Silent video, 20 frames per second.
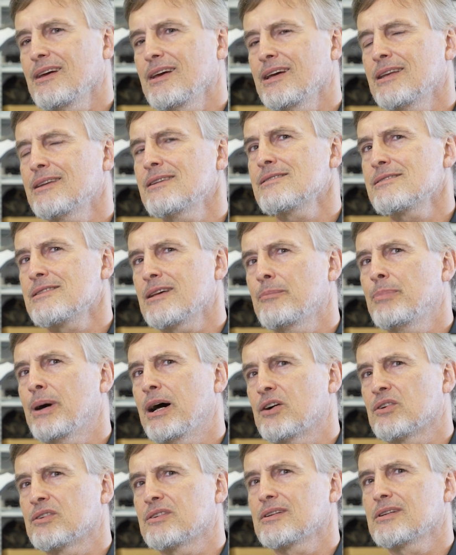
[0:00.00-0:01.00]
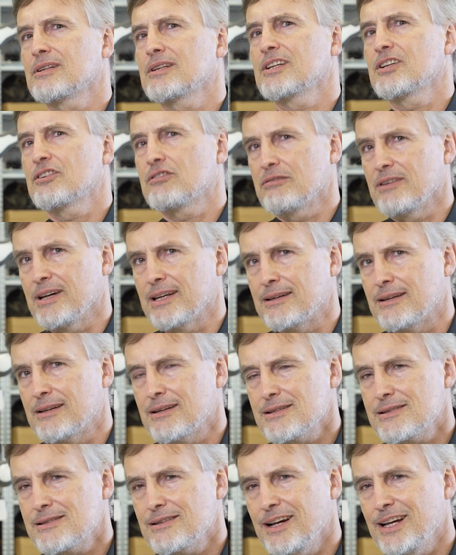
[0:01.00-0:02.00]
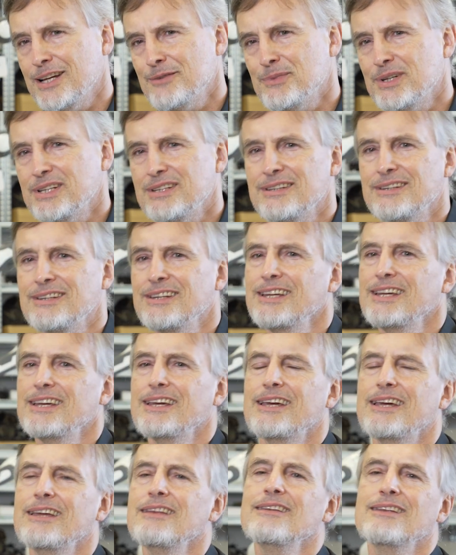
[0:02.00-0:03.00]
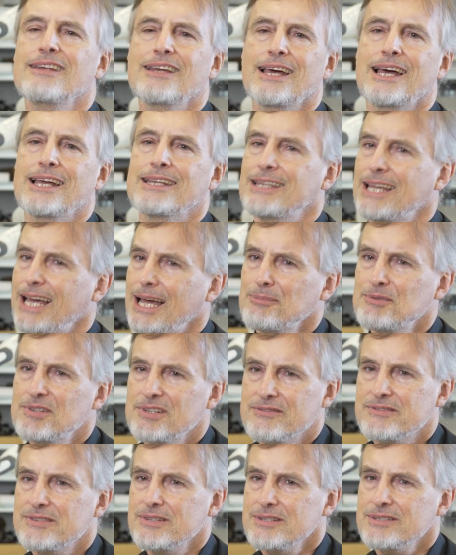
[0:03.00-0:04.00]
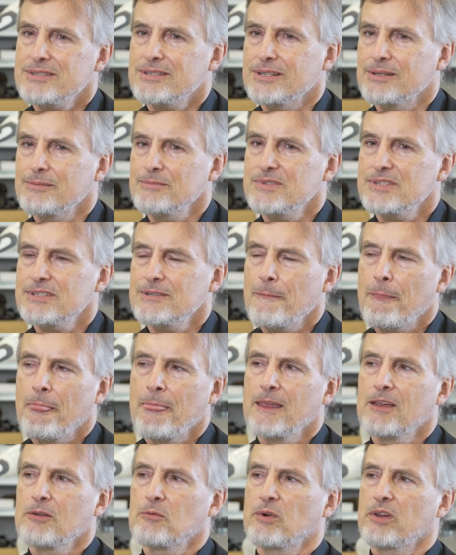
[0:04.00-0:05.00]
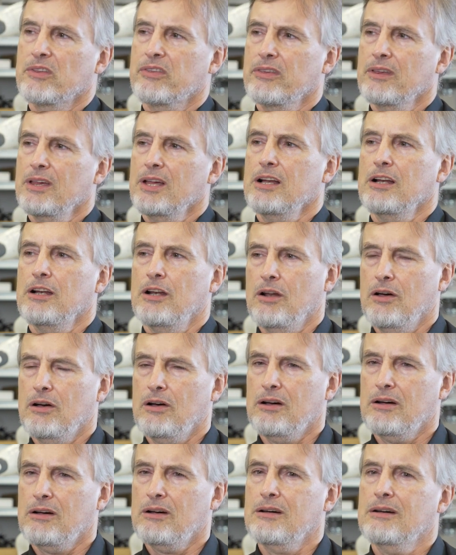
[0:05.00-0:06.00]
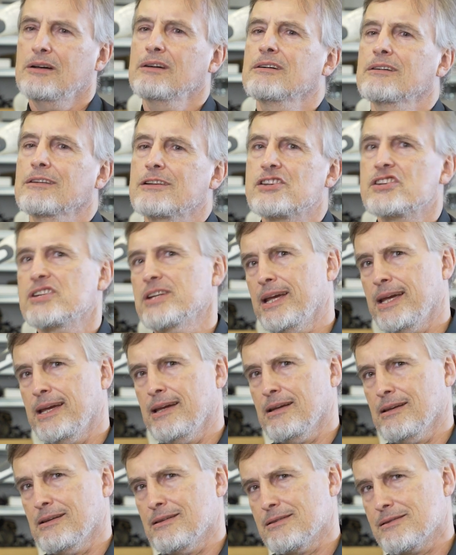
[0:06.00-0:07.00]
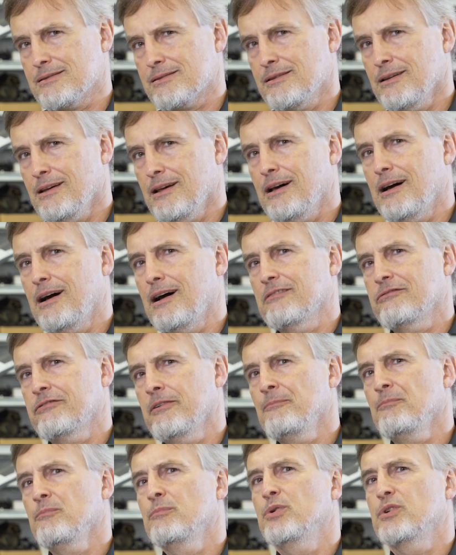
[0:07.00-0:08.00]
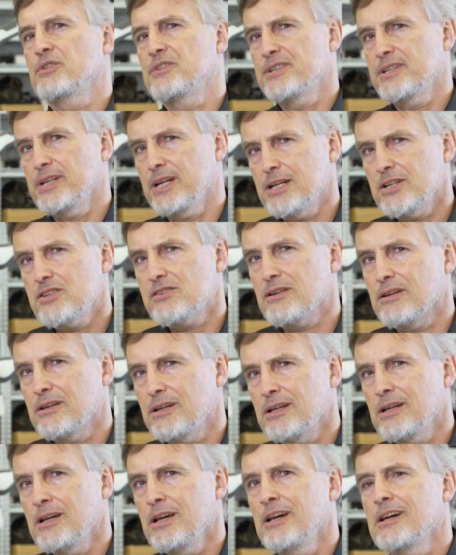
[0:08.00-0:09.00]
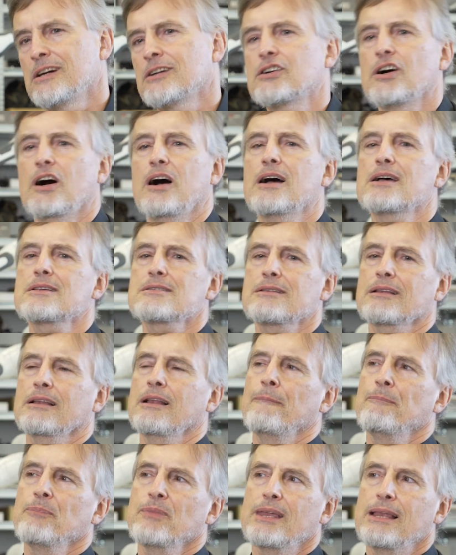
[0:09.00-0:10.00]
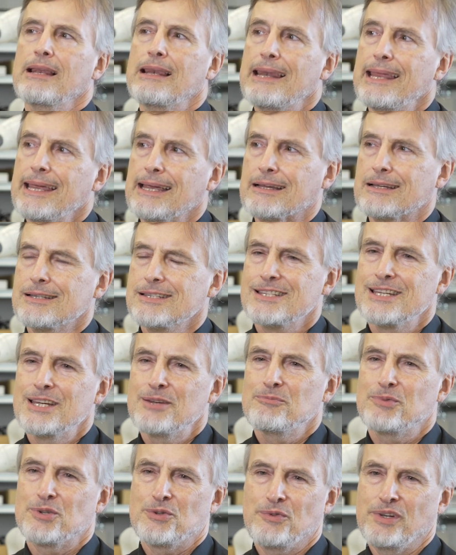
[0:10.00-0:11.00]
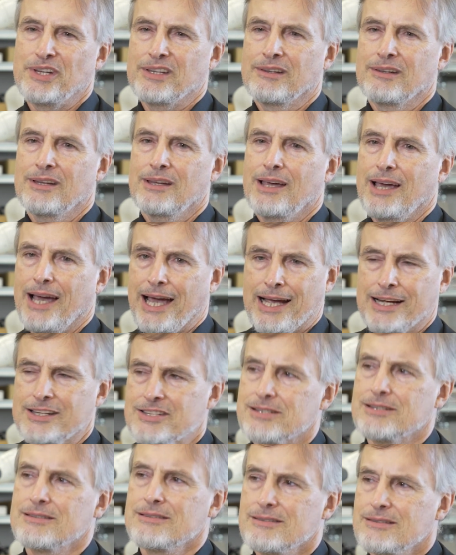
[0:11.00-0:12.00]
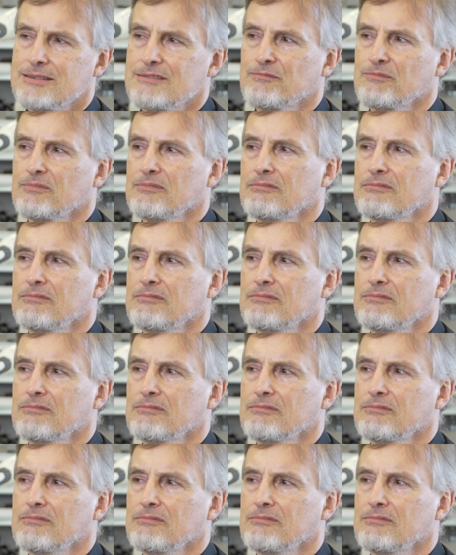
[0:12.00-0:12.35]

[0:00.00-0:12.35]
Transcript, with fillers: It is about credit assignment in adaptive systems with long chains of potentially causal links between actions